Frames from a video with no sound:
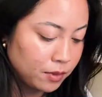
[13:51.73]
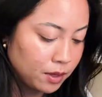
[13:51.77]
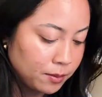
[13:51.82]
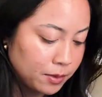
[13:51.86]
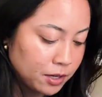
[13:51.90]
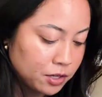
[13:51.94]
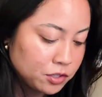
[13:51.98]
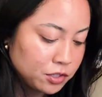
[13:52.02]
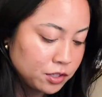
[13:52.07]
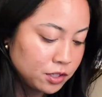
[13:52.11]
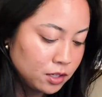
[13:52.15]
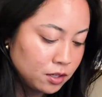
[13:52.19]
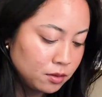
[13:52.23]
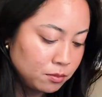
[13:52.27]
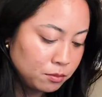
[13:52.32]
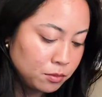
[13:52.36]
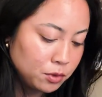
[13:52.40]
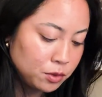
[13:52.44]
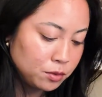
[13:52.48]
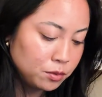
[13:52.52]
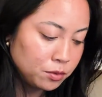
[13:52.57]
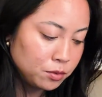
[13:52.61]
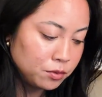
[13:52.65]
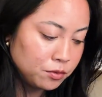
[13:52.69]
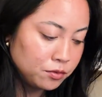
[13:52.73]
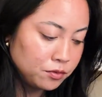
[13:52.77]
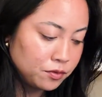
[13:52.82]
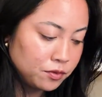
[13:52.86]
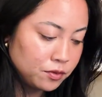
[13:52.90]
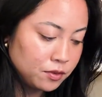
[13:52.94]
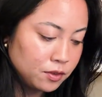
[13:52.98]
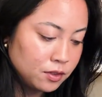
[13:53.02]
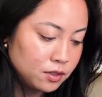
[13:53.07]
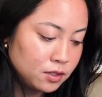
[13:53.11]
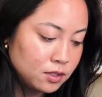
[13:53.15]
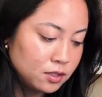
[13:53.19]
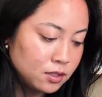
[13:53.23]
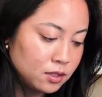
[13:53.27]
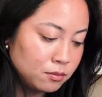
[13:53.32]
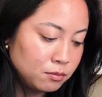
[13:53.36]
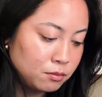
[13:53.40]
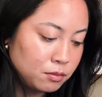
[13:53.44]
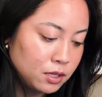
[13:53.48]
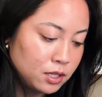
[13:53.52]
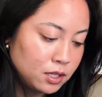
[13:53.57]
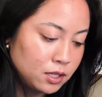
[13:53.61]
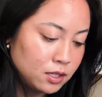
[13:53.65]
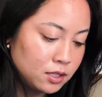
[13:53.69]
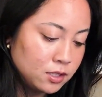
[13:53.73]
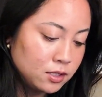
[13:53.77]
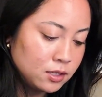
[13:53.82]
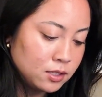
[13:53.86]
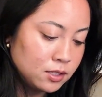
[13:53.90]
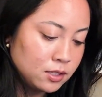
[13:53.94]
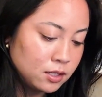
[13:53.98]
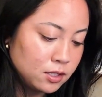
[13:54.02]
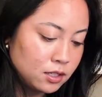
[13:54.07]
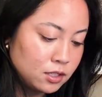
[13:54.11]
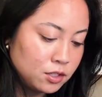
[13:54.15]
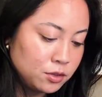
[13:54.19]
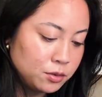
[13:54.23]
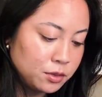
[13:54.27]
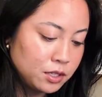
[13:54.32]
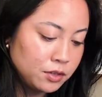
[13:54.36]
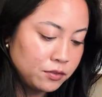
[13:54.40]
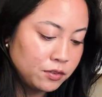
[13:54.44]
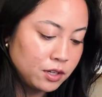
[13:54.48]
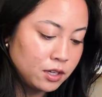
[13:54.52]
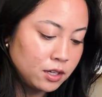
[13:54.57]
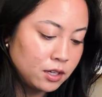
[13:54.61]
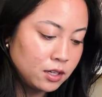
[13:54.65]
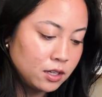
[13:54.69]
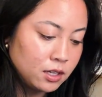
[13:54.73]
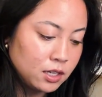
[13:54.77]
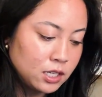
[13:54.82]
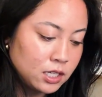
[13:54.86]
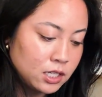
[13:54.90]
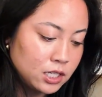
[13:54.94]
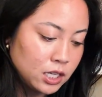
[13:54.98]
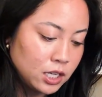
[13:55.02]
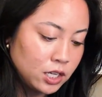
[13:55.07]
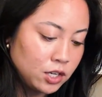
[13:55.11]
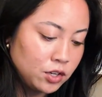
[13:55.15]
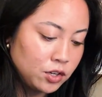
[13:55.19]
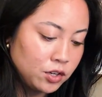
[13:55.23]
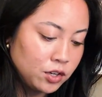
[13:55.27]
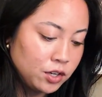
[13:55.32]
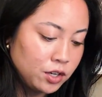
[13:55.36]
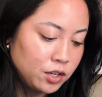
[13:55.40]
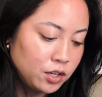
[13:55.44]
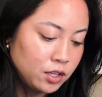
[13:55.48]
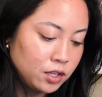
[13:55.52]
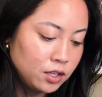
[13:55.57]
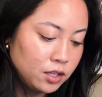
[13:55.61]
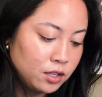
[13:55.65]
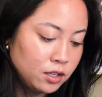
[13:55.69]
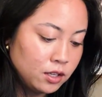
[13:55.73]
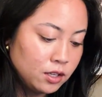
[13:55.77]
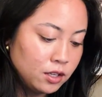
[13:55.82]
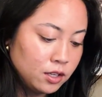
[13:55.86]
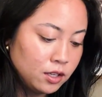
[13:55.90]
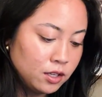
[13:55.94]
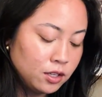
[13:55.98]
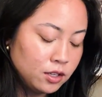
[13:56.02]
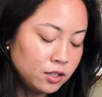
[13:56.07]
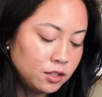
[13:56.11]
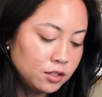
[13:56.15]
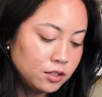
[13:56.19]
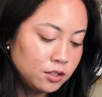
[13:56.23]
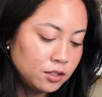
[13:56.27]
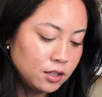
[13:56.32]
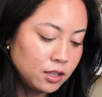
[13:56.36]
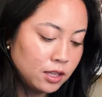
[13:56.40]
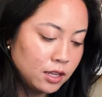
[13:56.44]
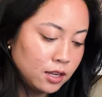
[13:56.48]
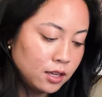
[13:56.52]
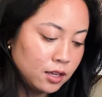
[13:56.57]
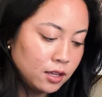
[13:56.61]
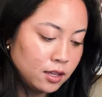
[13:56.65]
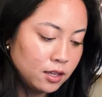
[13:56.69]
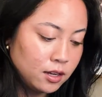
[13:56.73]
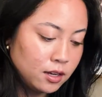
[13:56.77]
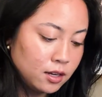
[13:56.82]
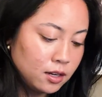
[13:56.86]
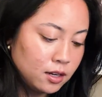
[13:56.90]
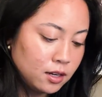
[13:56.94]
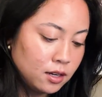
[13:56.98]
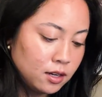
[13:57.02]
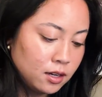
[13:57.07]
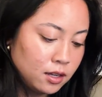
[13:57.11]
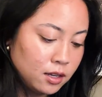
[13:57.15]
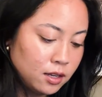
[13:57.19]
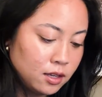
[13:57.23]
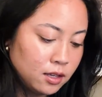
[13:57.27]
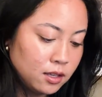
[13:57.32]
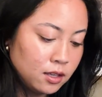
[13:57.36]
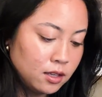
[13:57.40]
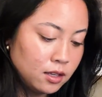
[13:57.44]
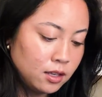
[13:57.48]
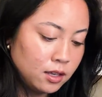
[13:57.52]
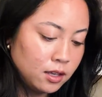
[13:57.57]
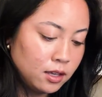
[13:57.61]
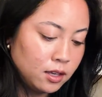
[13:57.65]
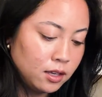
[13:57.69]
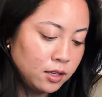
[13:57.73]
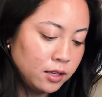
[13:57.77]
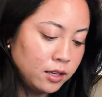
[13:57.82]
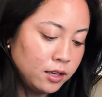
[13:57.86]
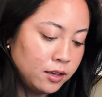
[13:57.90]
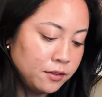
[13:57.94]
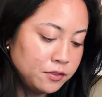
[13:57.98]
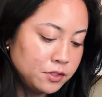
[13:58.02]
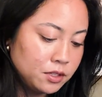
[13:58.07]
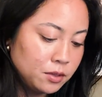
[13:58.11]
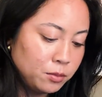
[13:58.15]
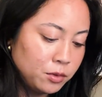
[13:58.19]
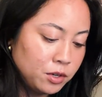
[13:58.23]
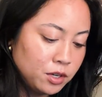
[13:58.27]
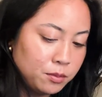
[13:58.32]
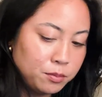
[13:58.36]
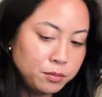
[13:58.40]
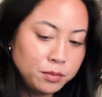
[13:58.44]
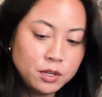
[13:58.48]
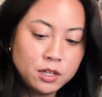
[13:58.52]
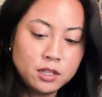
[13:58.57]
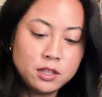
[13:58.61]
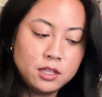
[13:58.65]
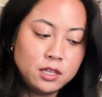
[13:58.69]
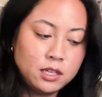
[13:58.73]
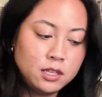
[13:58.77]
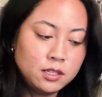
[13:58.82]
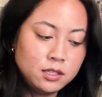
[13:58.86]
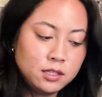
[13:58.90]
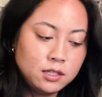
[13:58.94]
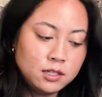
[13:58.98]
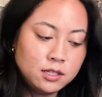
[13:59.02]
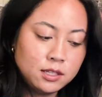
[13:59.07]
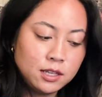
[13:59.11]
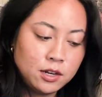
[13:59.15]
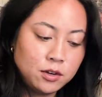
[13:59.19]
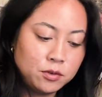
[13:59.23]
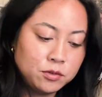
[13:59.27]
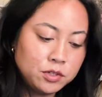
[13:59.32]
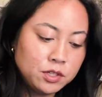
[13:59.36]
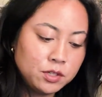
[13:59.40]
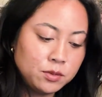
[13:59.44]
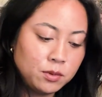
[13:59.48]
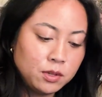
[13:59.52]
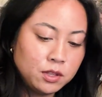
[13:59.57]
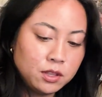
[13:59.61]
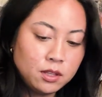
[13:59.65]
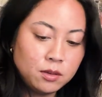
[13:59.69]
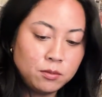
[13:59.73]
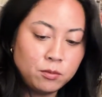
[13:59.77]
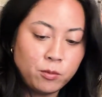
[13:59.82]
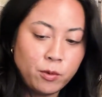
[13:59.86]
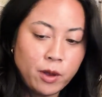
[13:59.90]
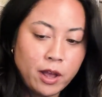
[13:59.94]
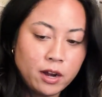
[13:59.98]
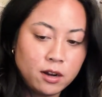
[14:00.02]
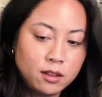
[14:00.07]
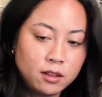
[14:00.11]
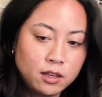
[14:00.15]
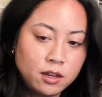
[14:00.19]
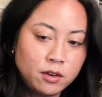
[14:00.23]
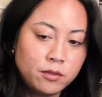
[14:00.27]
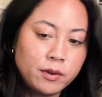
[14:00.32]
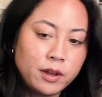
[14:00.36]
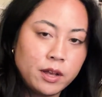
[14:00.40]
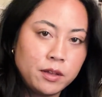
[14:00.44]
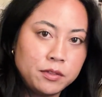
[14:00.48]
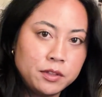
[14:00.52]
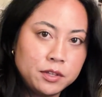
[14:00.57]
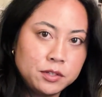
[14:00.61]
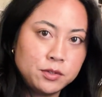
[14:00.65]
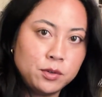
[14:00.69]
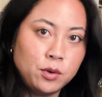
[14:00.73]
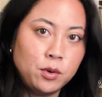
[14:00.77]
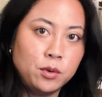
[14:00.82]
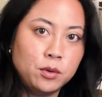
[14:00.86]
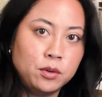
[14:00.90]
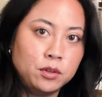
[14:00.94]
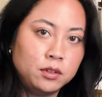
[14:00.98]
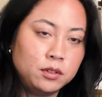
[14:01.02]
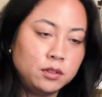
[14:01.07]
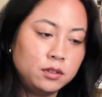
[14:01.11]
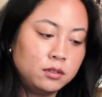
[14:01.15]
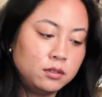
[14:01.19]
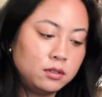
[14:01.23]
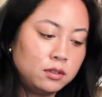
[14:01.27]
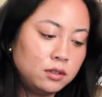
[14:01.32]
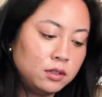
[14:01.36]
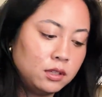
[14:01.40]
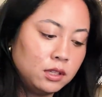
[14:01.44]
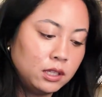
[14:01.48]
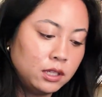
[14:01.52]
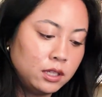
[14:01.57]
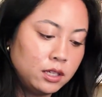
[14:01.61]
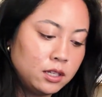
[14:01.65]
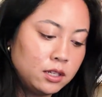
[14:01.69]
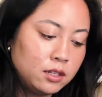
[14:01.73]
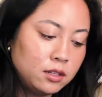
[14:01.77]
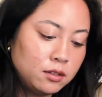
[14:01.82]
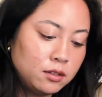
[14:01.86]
I'm actually going to move some beads into a different container so that I have somewhere to put these, because I don't just want them rattling around this whole lid